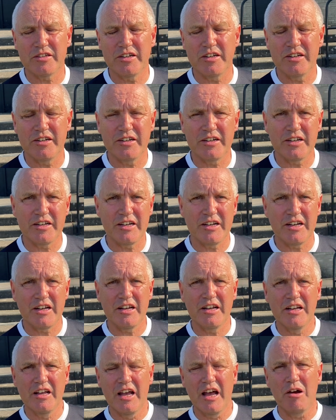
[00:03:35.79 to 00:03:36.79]
And
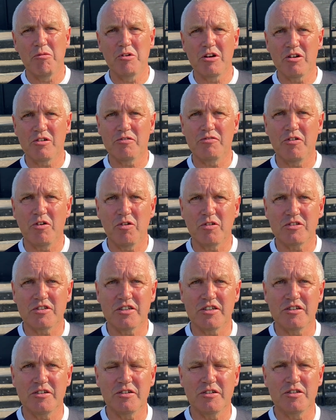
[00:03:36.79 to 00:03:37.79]
we look forward
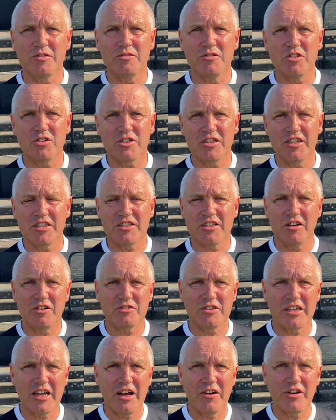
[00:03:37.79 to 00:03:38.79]
to dusting
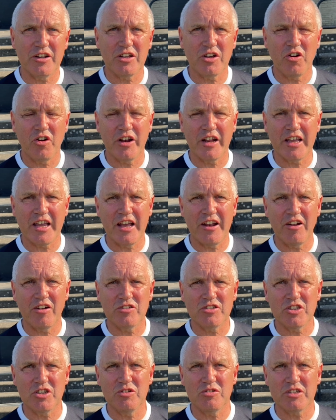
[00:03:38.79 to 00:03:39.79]
ourselves down and going again on
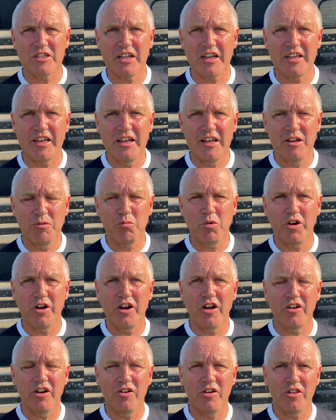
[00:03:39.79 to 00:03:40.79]
Tuesday, putting
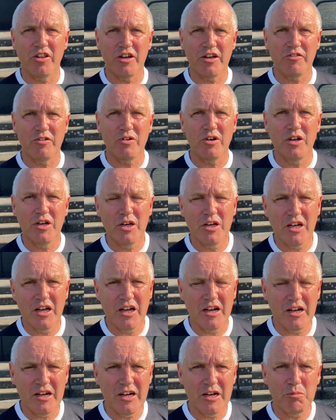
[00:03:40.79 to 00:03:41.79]
on another
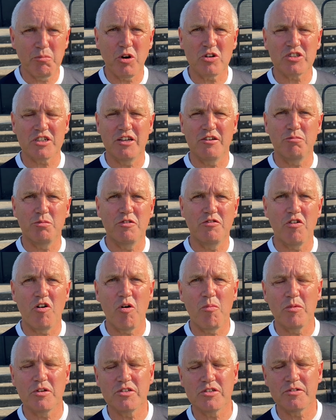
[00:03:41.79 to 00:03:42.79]
positive
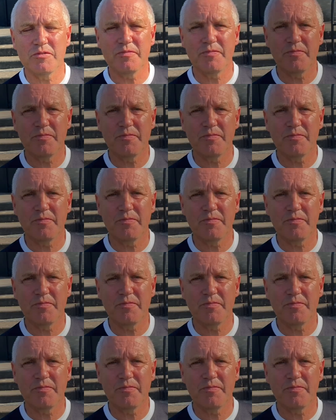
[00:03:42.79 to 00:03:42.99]
performance.